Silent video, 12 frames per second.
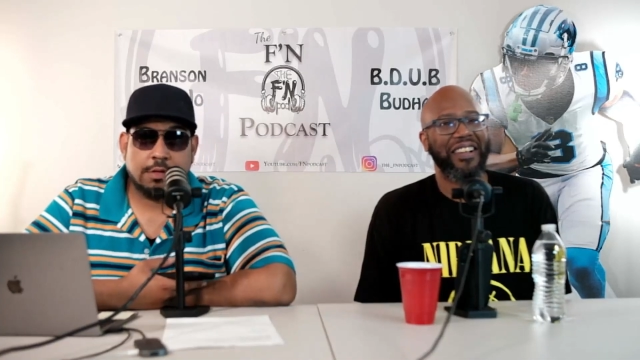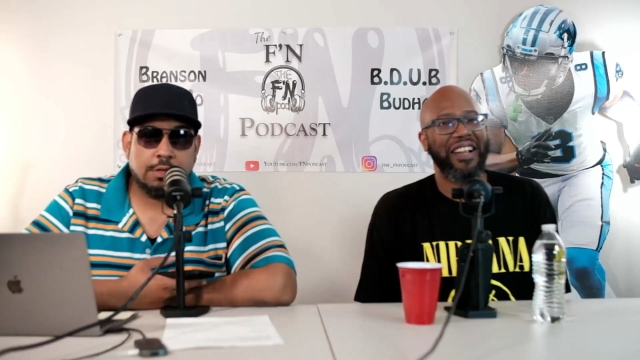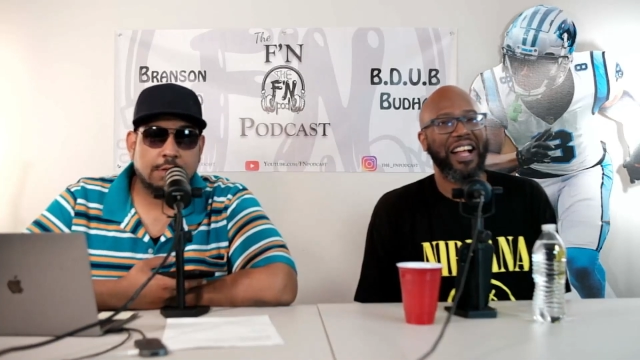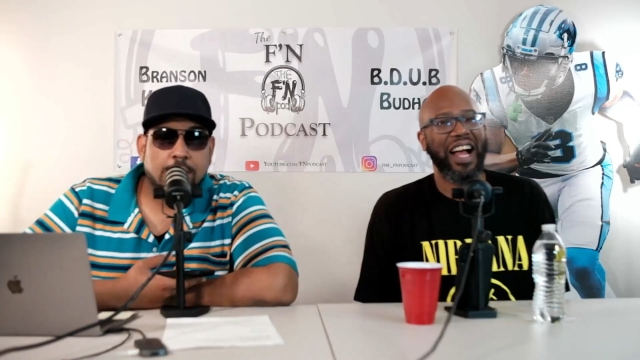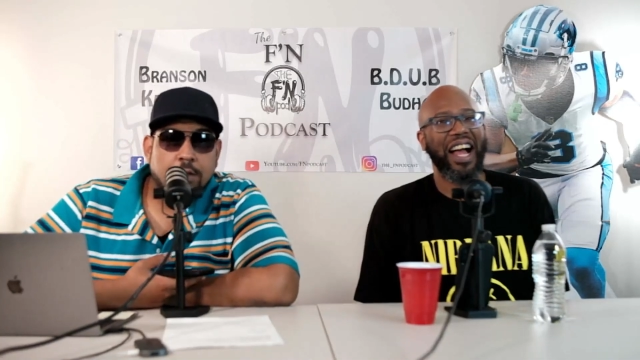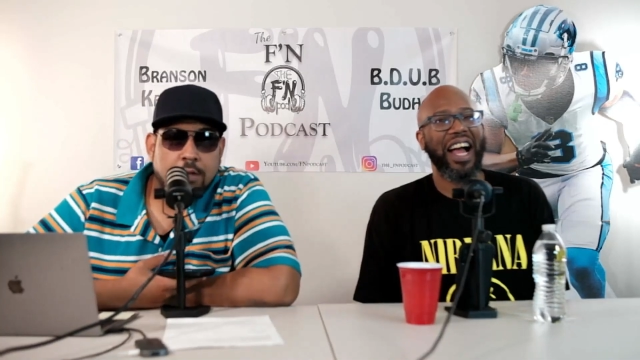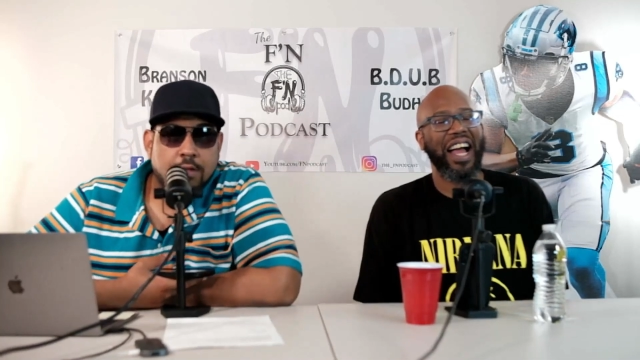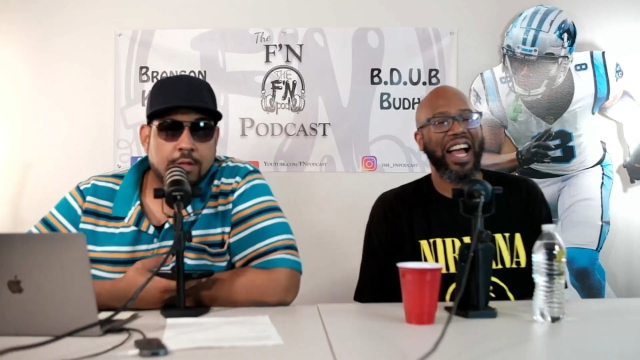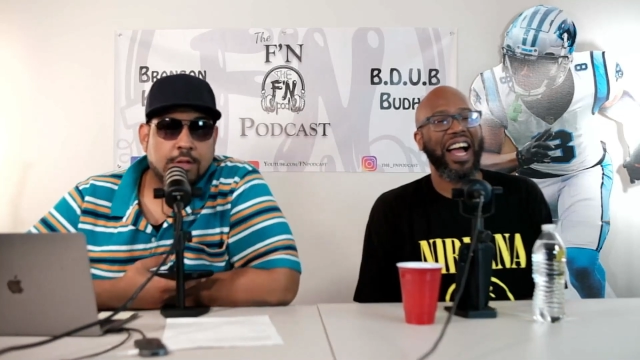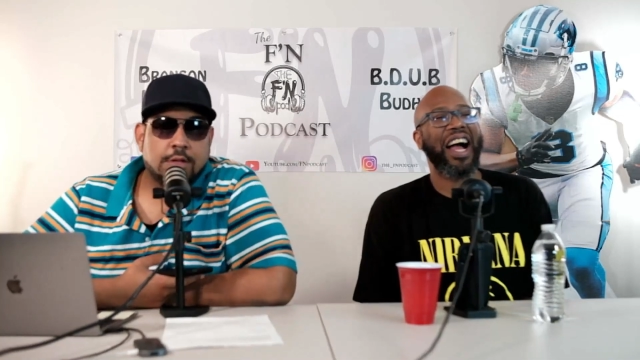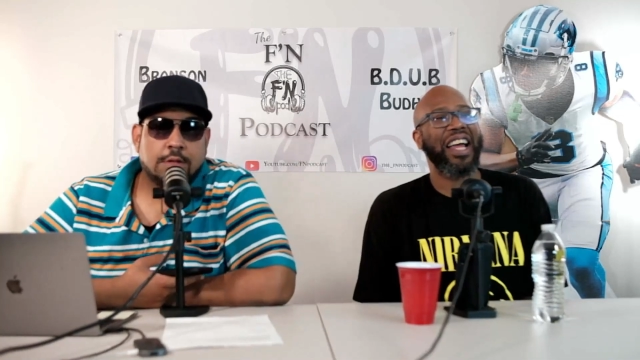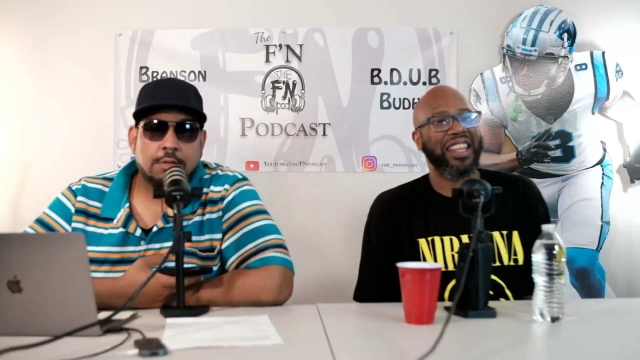
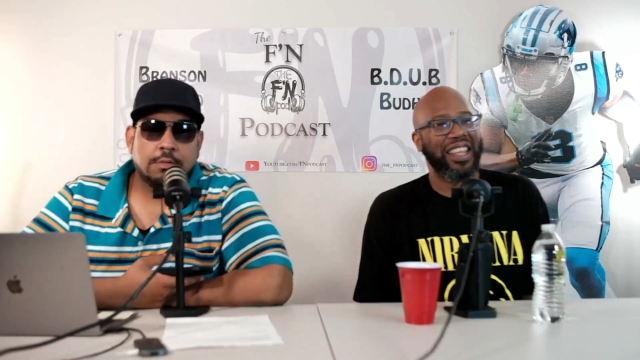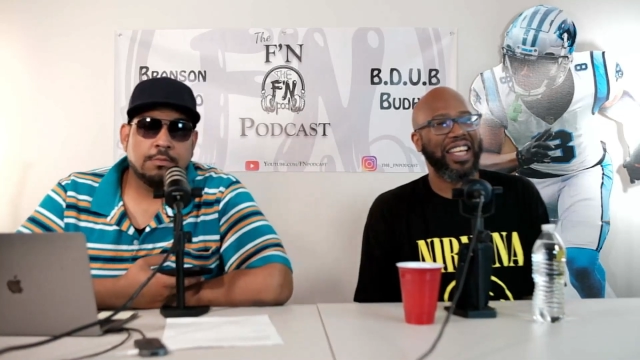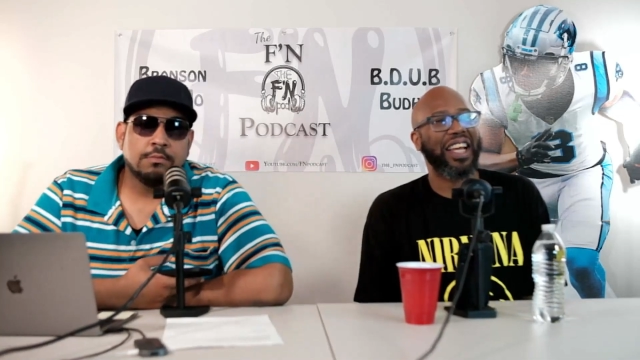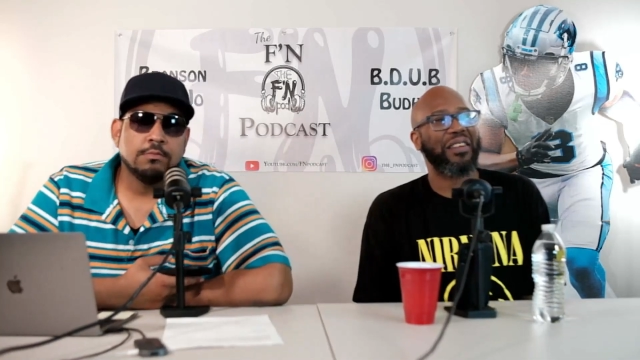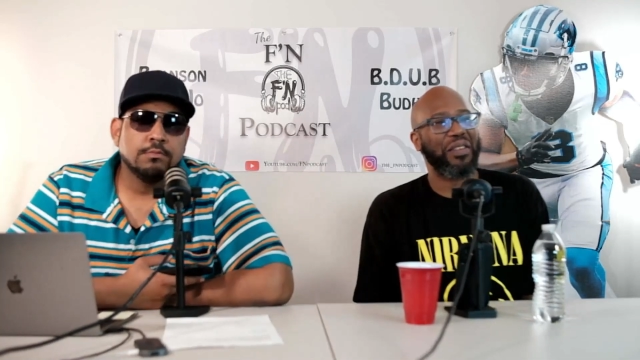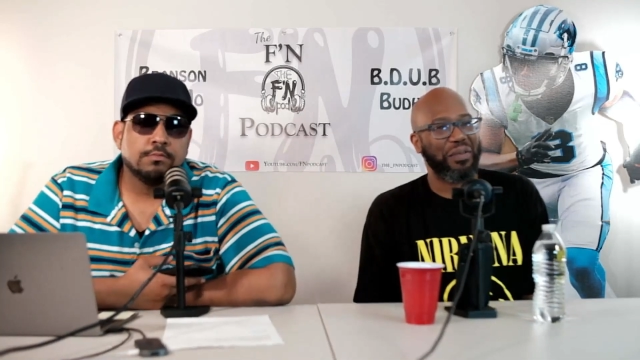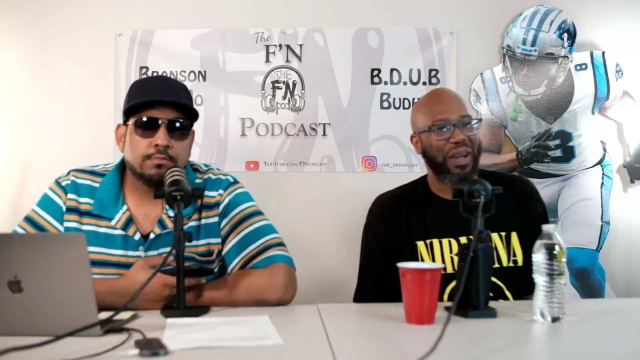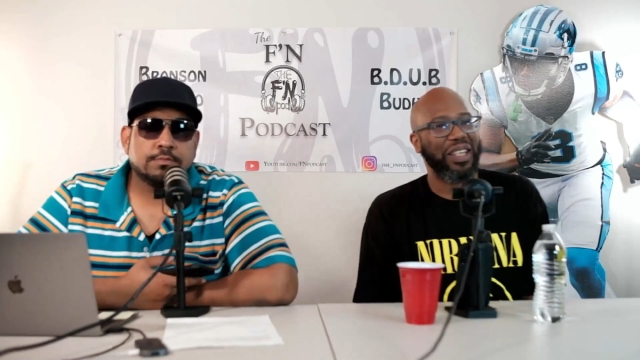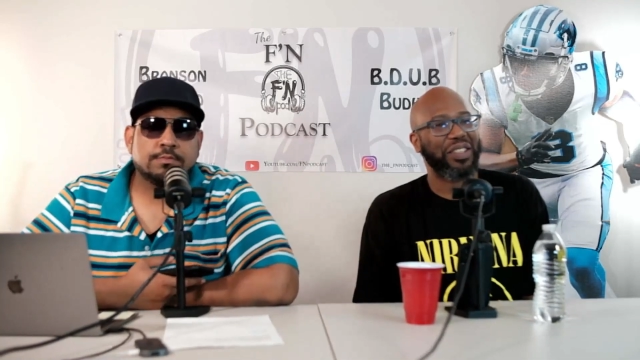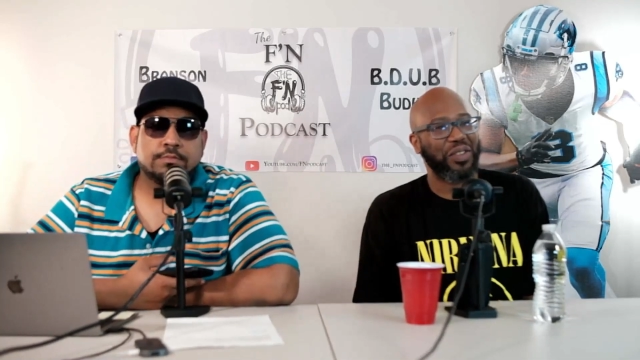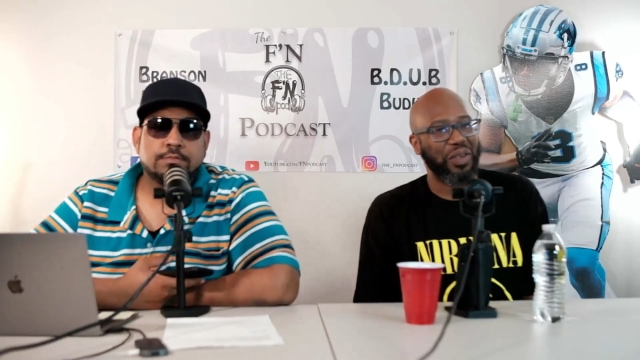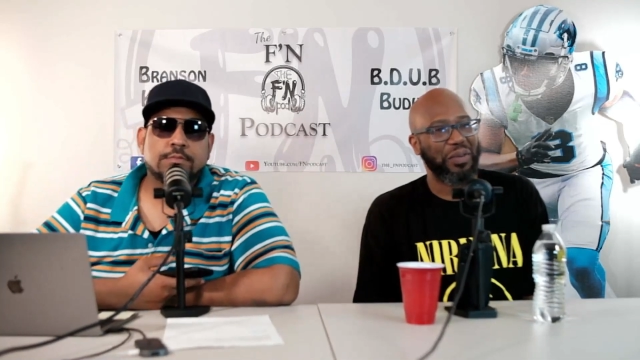Speaker 1: I think everybody's
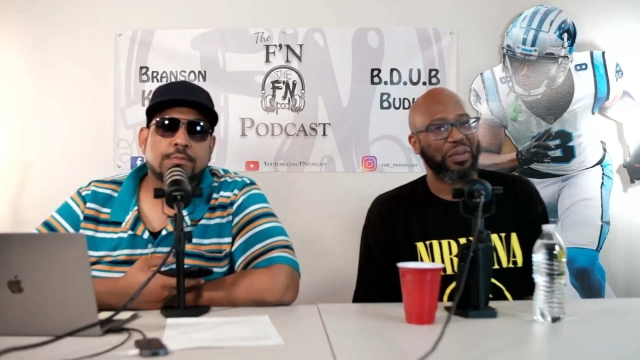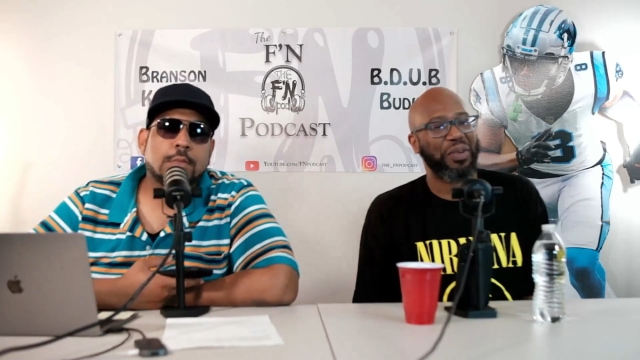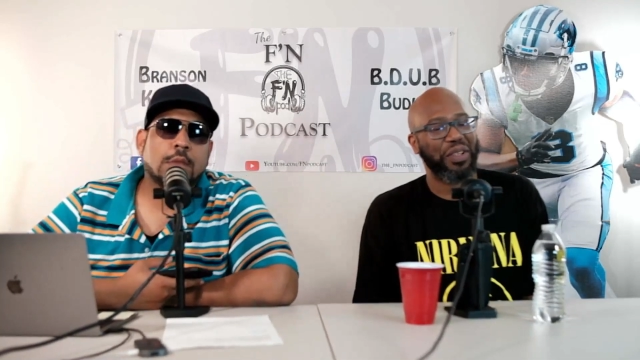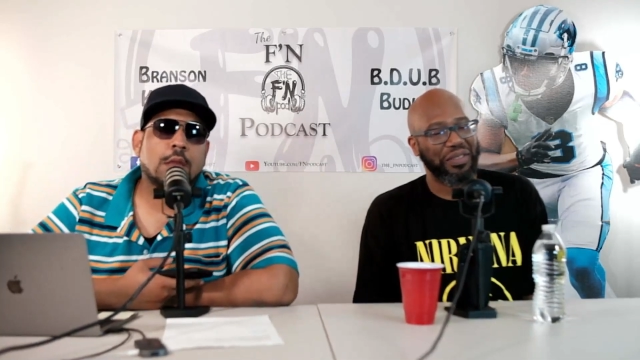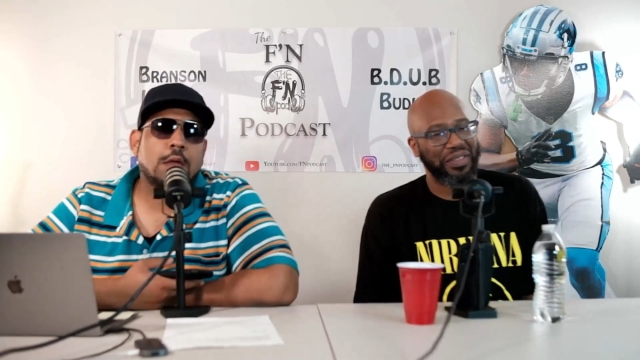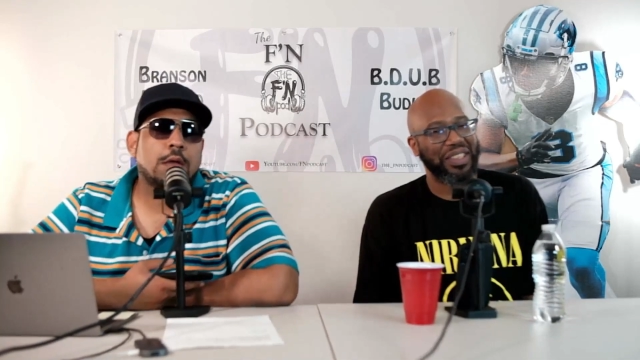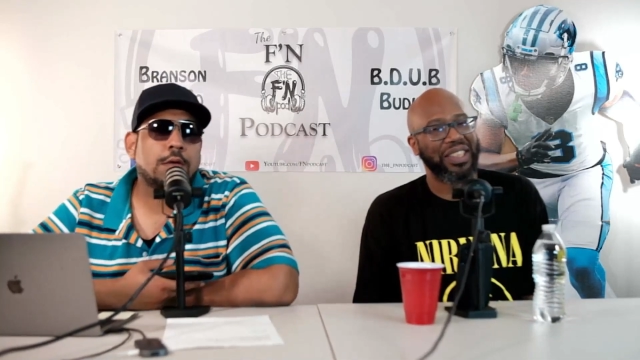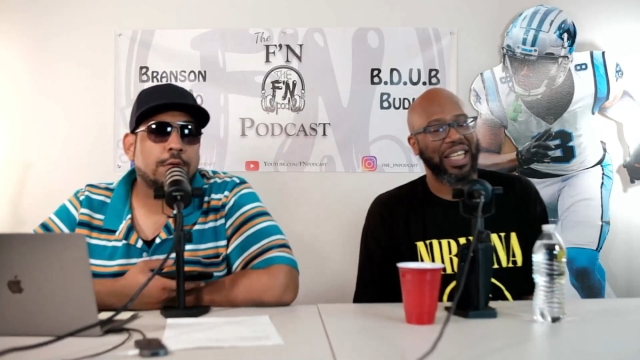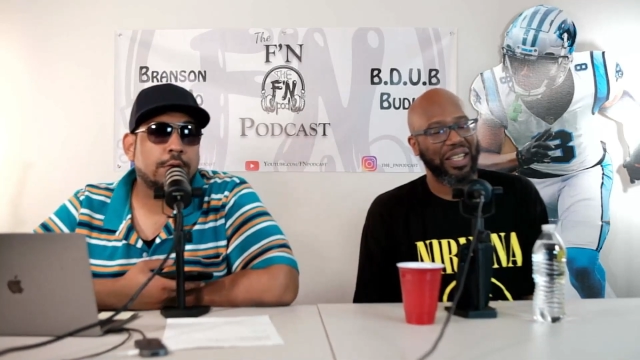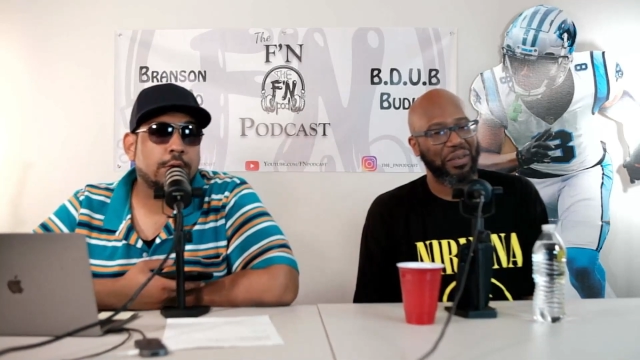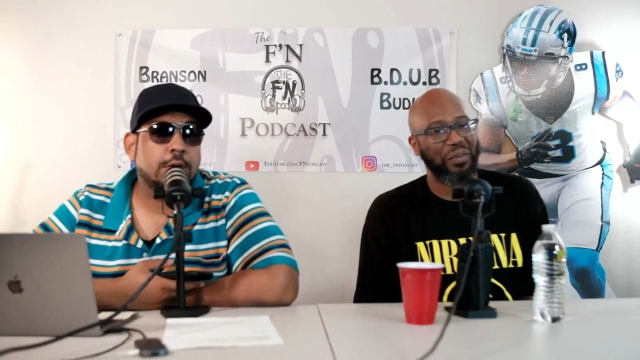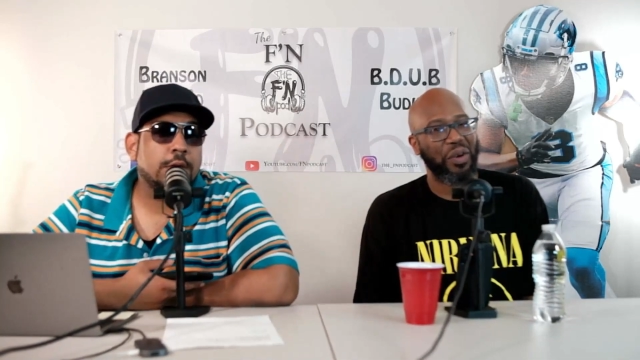going to be pulling for State tomorrow.